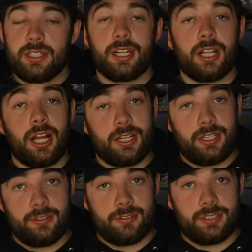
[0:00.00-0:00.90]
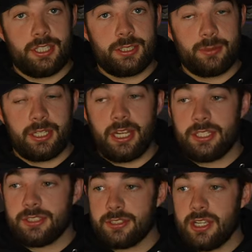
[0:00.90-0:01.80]
and a lot of different
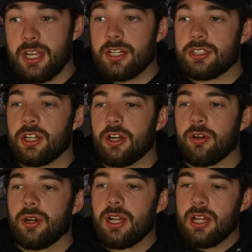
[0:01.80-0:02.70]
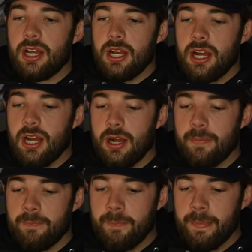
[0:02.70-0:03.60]
situations. So
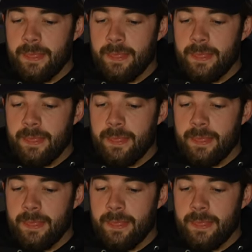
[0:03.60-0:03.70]
um,